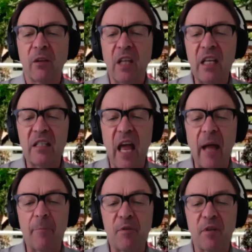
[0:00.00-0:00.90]
"They's
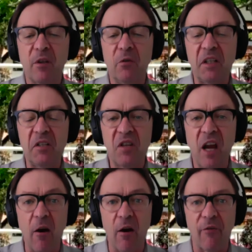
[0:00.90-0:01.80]
absolutely
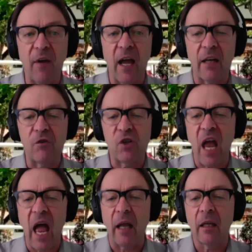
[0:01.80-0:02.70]
terrified of
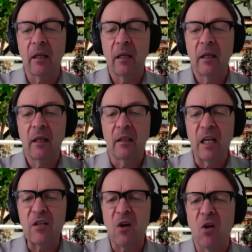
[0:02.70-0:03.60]
Jack.
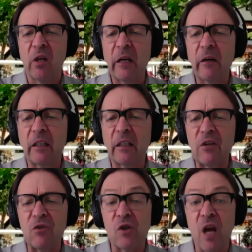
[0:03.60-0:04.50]
They's all hearing
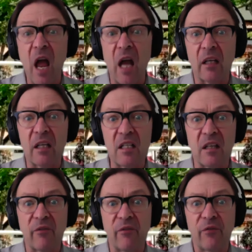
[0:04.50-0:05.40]
that Jack is
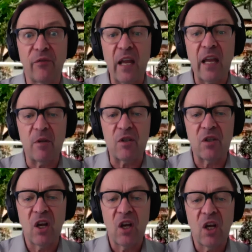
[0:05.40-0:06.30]
a
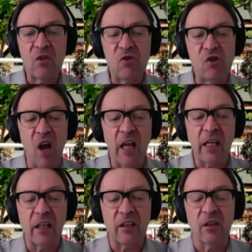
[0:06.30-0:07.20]
famous
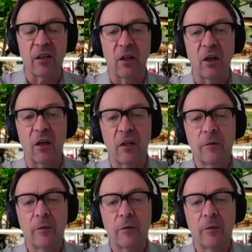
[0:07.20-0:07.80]
giant killer."